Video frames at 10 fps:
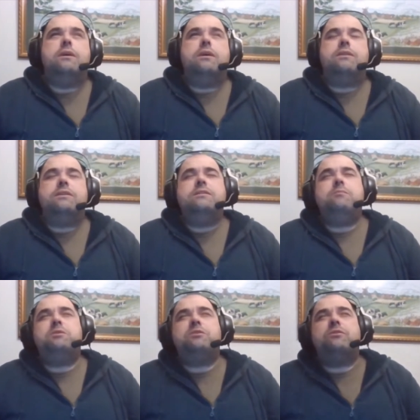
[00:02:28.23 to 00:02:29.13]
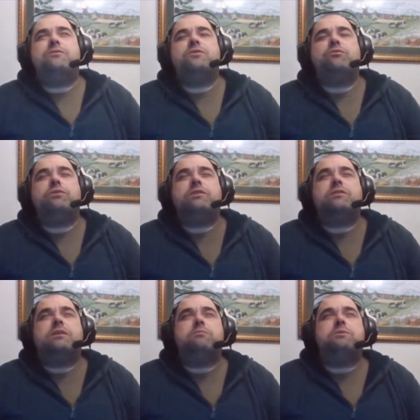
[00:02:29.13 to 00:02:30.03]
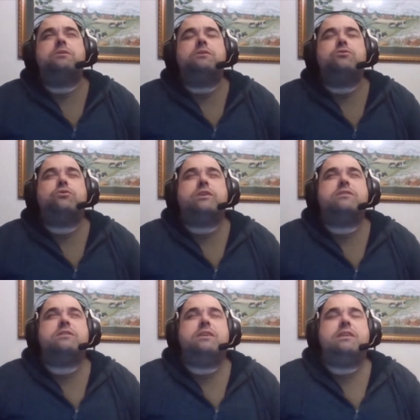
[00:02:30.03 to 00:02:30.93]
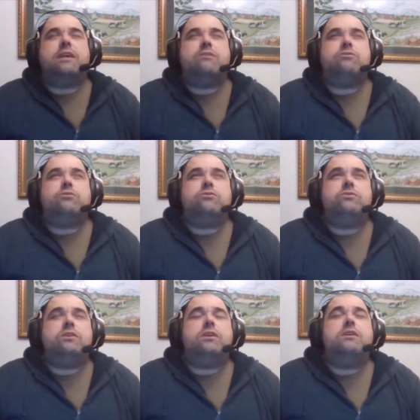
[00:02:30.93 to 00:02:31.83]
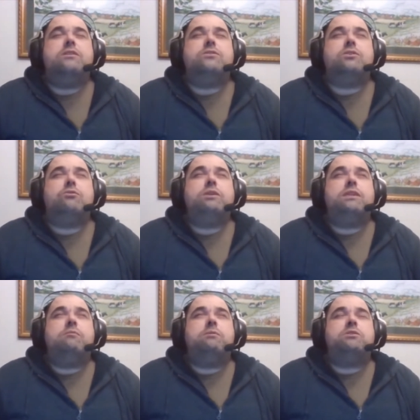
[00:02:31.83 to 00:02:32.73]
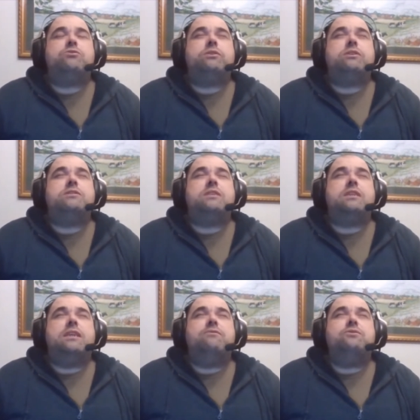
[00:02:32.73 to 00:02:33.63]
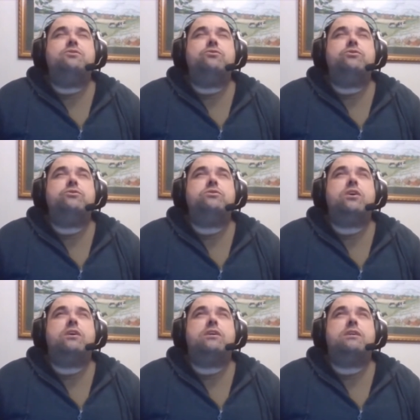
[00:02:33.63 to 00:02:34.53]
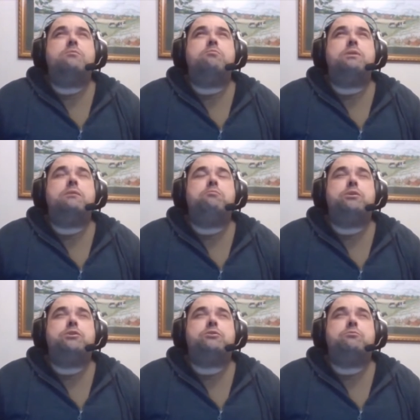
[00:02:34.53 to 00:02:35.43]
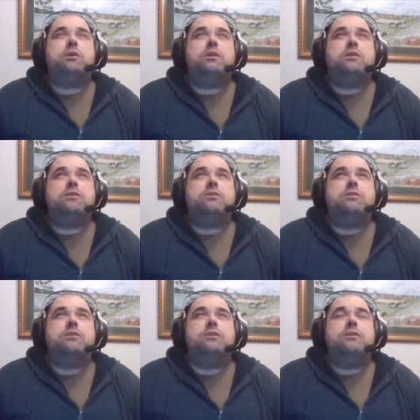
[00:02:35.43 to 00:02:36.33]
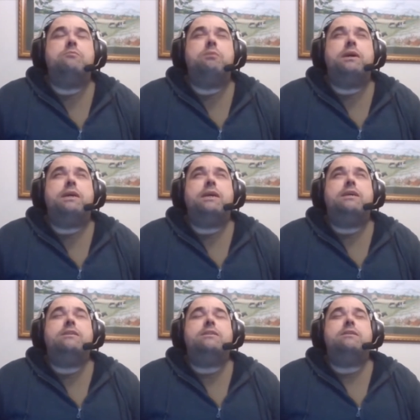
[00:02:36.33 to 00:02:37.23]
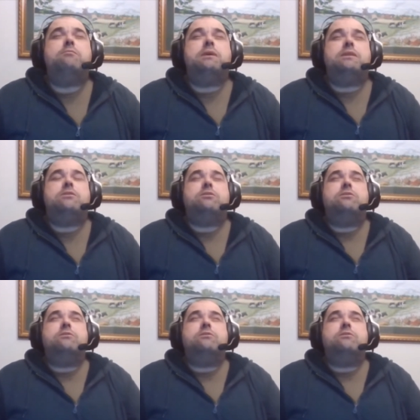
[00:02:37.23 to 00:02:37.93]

On this episode of Zoe's Tips, Tricks, and How-Tos, Zoe demonstrates the LifeSource Talking Blood Pressure Monitor by A&DMedical.